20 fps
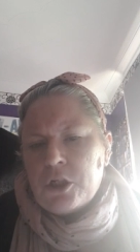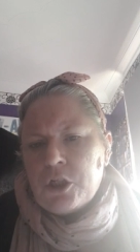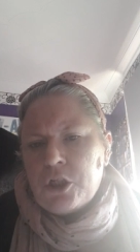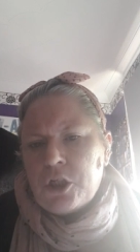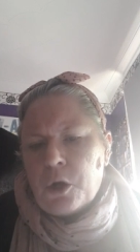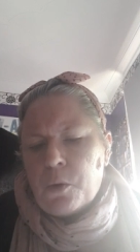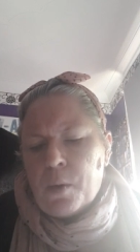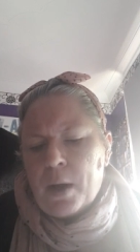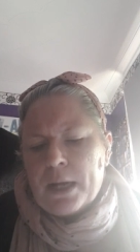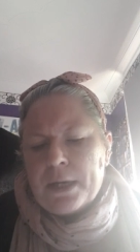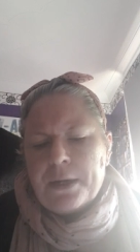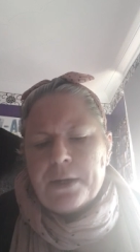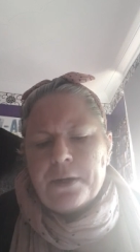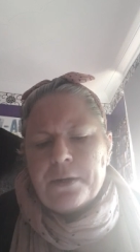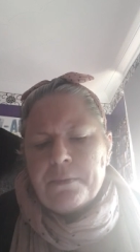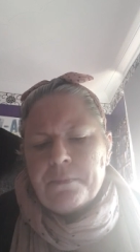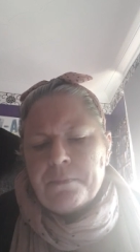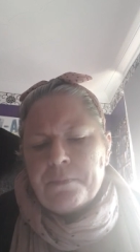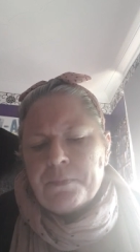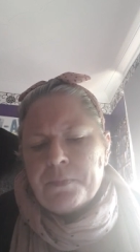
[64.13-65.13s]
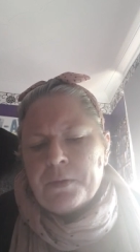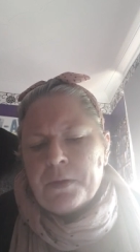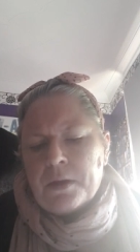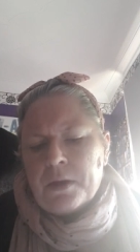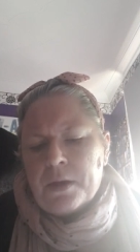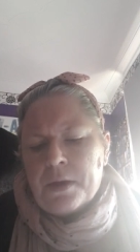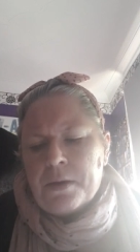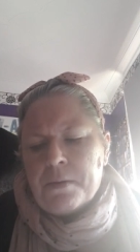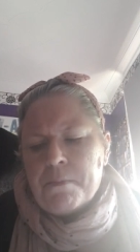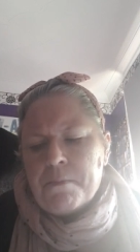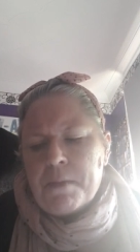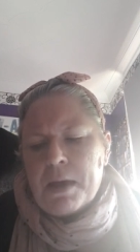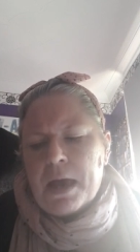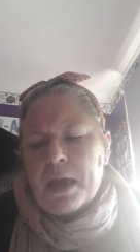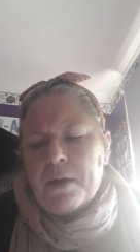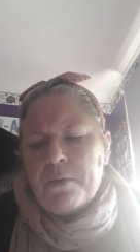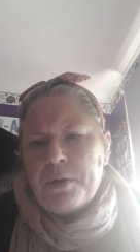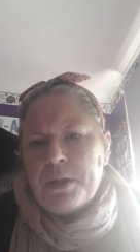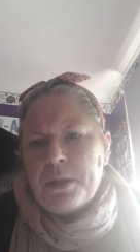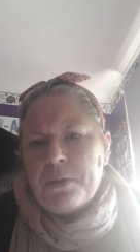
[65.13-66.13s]
Joanna,
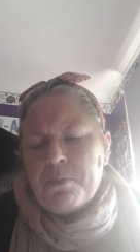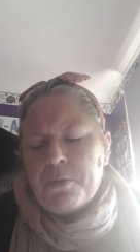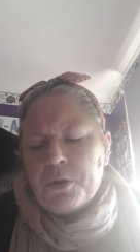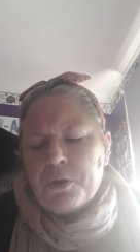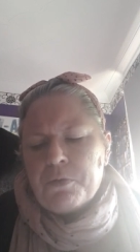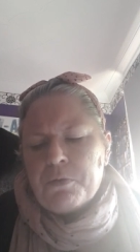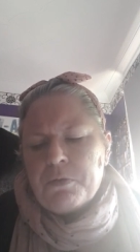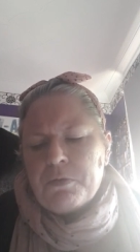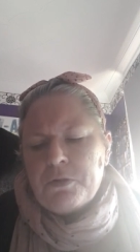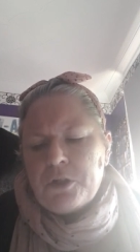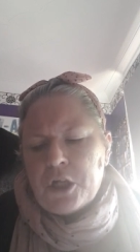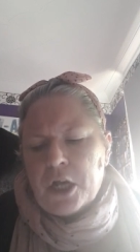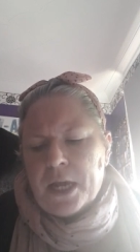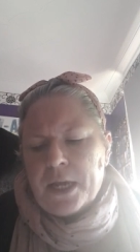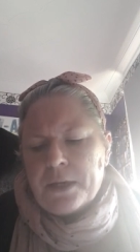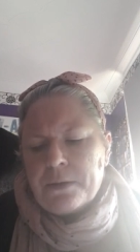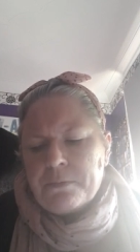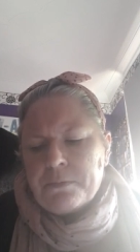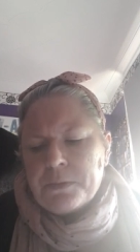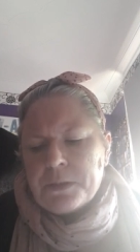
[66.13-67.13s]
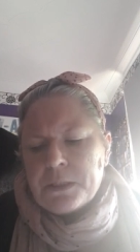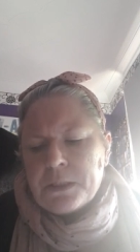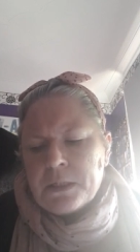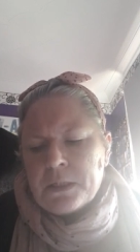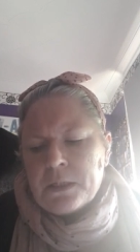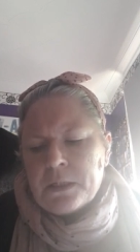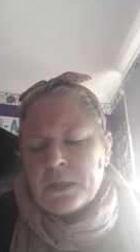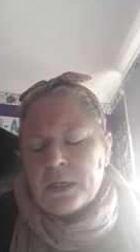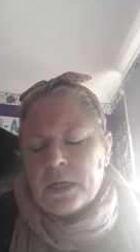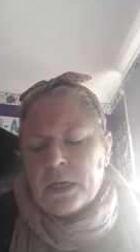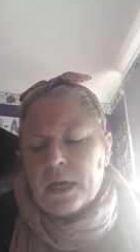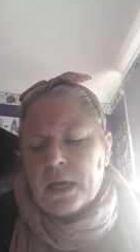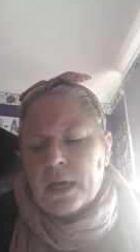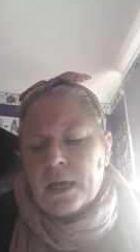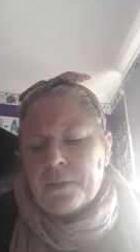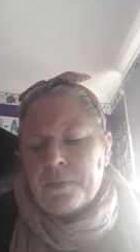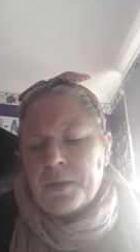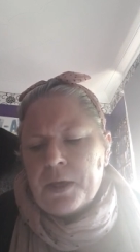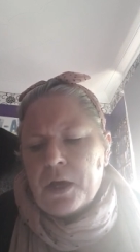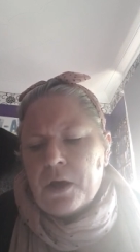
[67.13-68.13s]
Mary the mother of James,
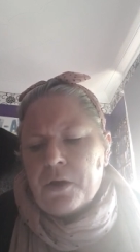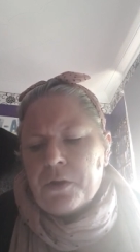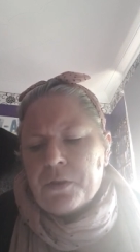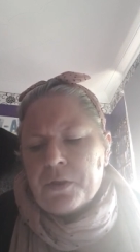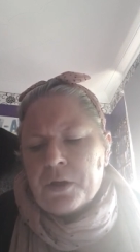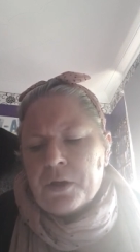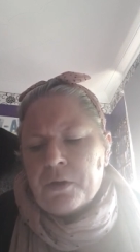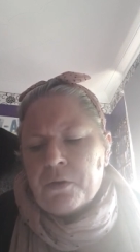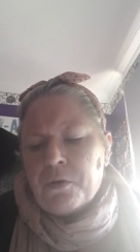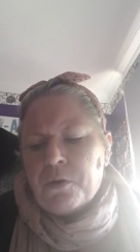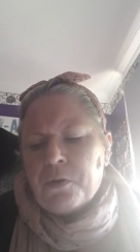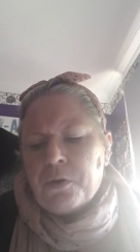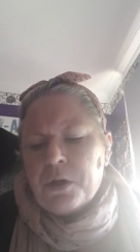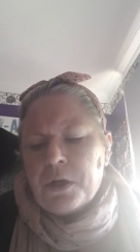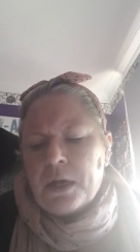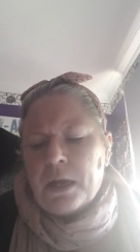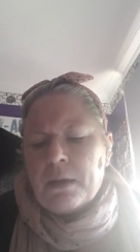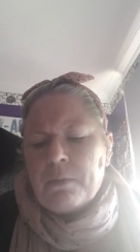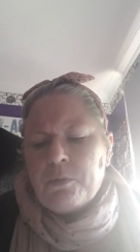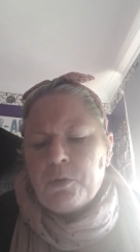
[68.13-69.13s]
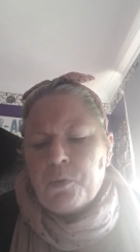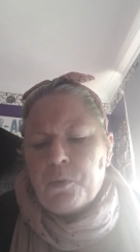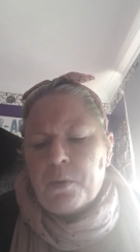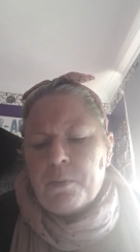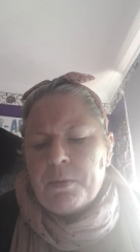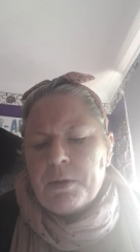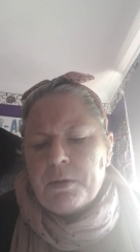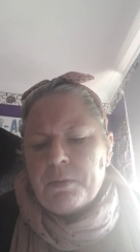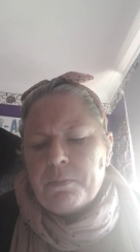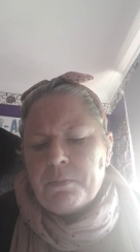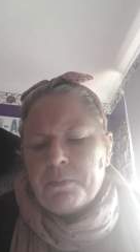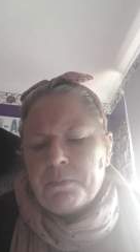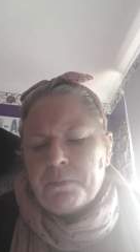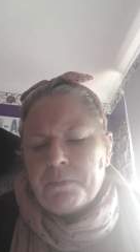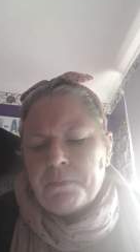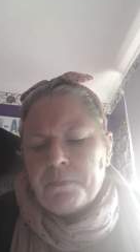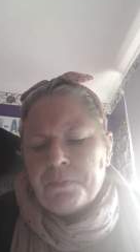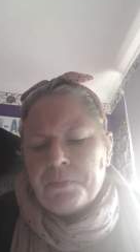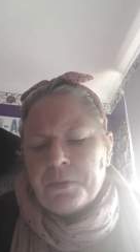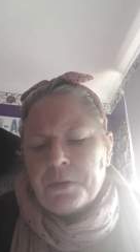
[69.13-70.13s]
and the other unnamed women.
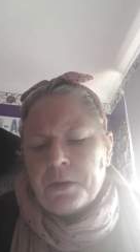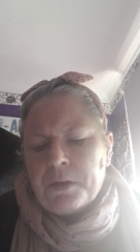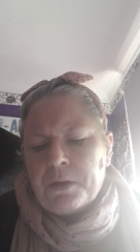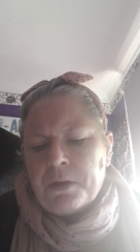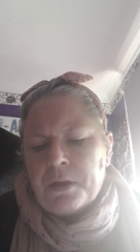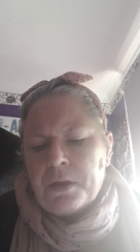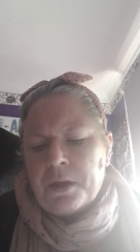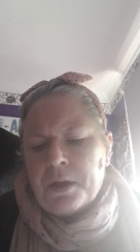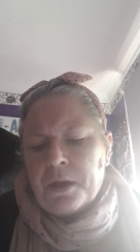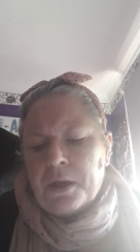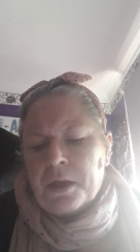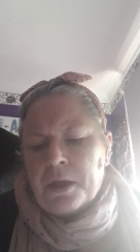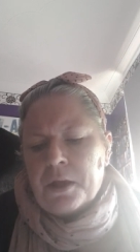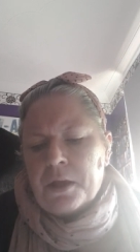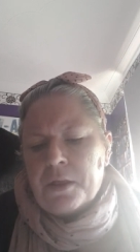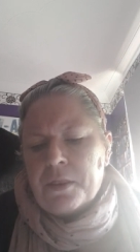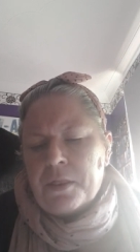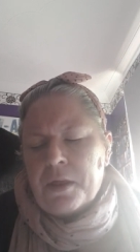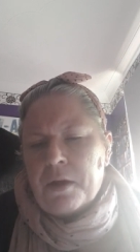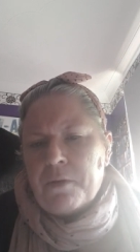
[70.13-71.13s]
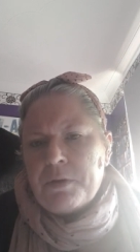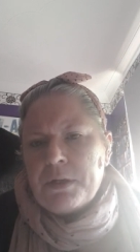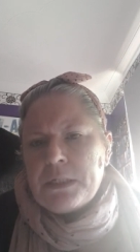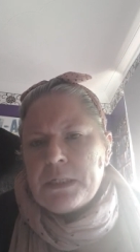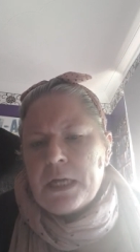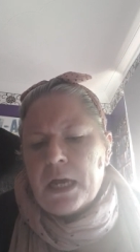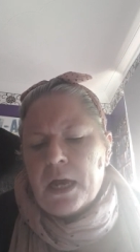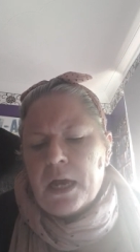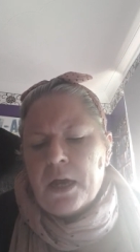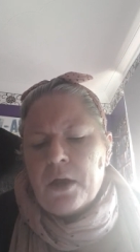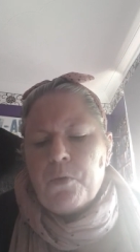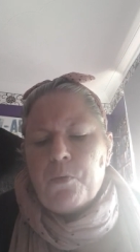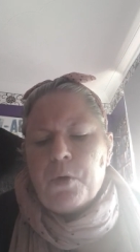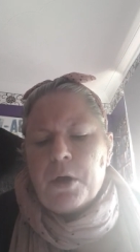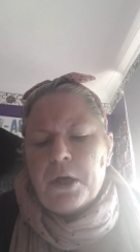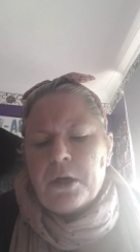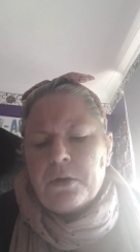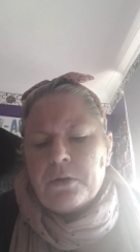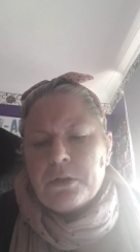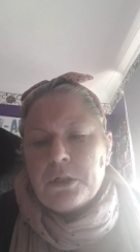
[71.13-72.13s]
Their entire
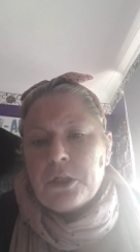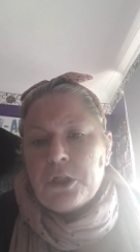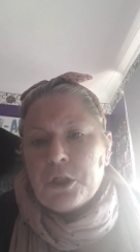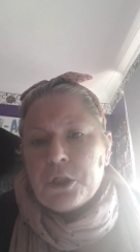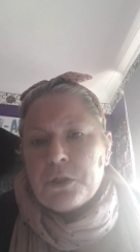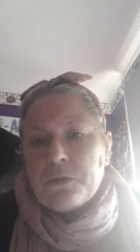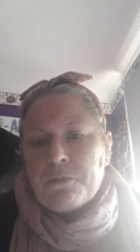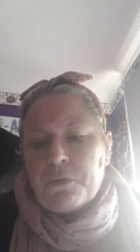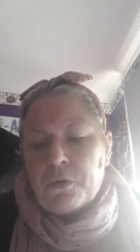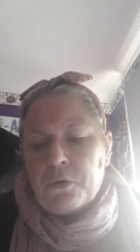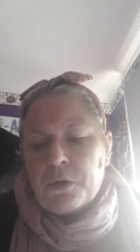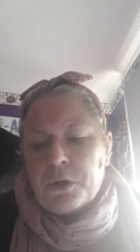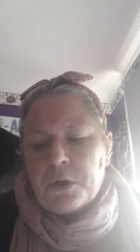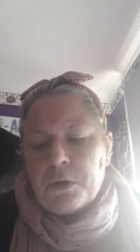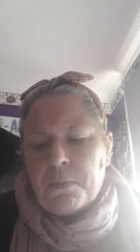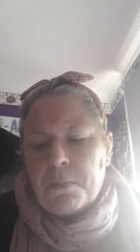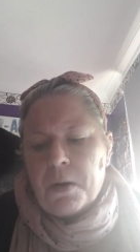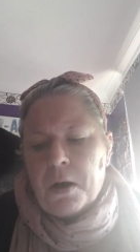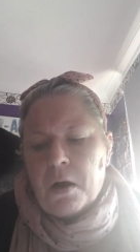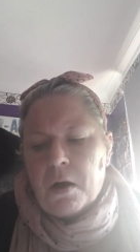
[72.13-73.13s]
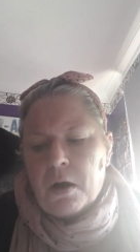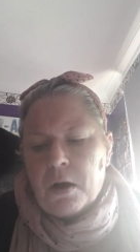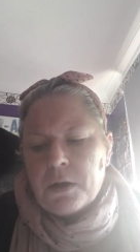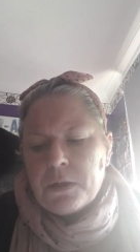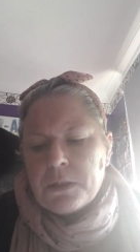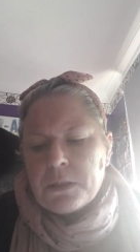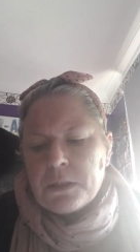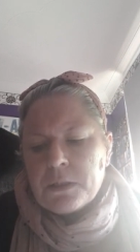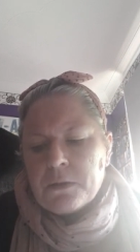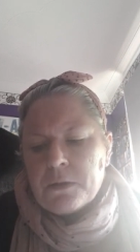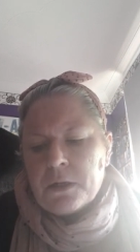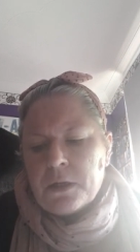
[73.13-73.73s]
world had just fallen apart